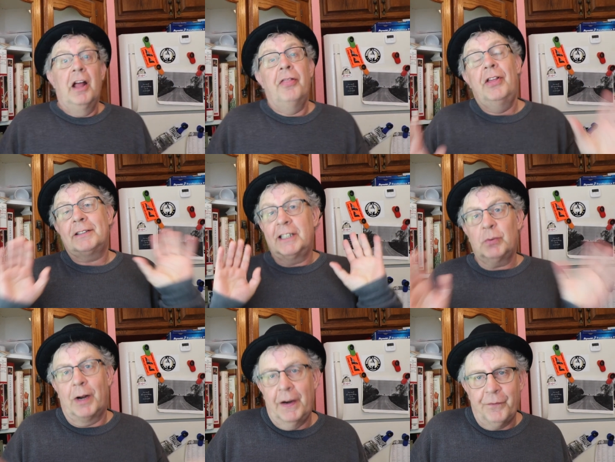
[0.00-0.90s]
This is
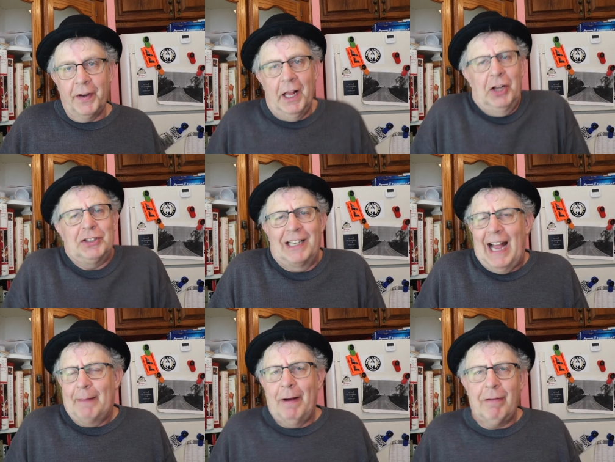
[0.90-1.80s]
What It Feels
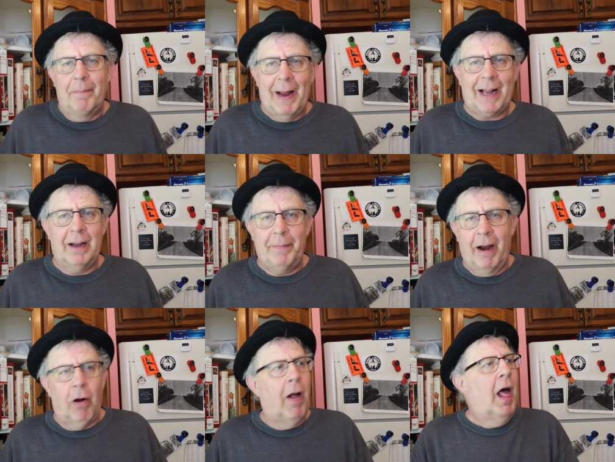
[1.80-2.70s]
Like by Rebecca
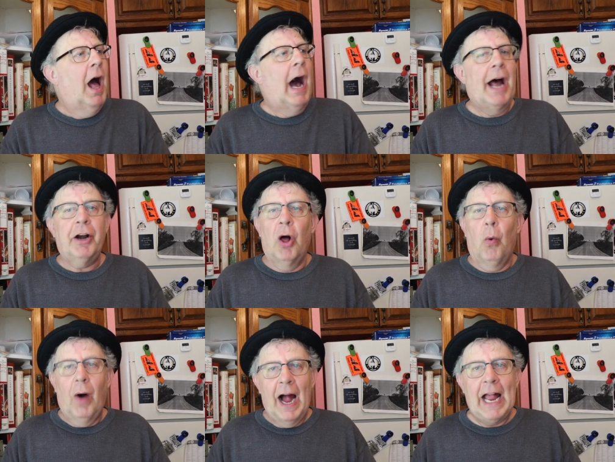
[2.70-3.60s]
Barrow. I don't
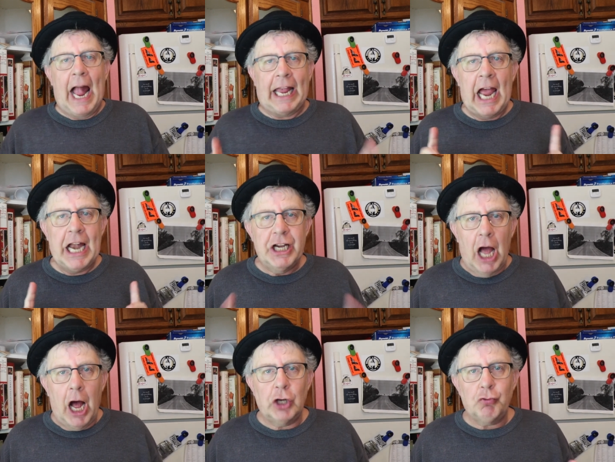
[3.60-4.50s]
know why I
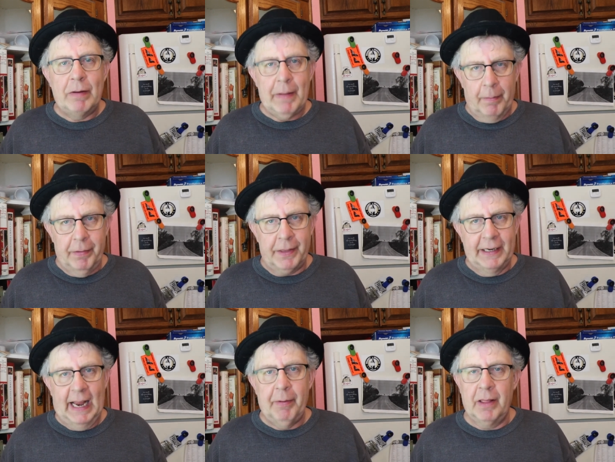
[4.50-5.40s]
cannot remember the
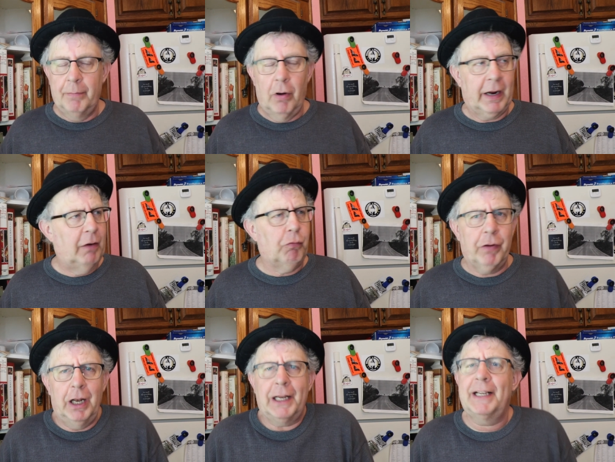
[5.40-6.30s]
name of the book. It
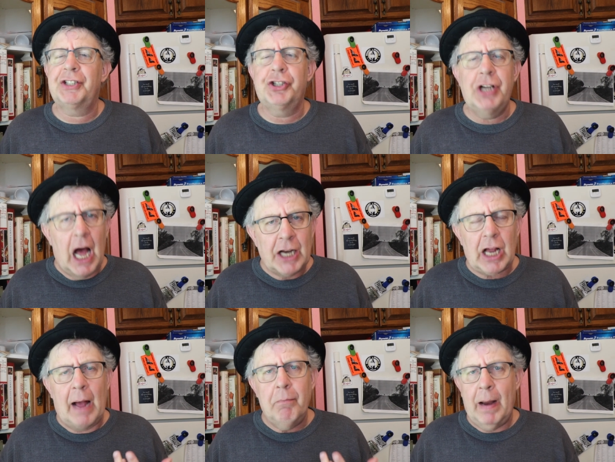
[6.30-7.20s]
really is
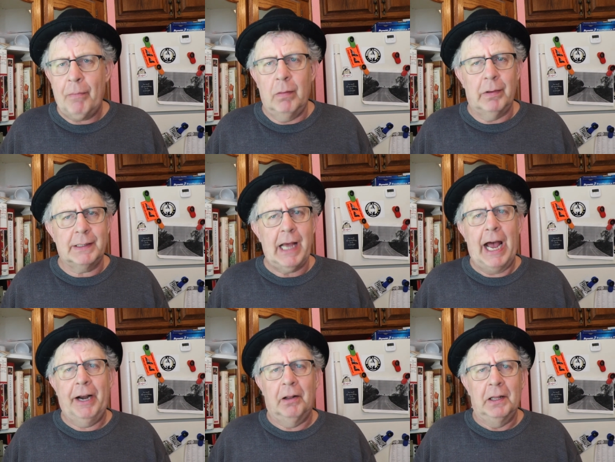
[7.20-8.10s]
not a memorable
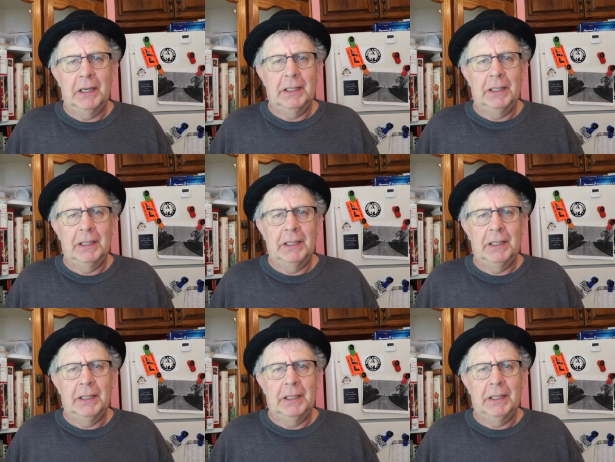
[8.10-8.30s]
title.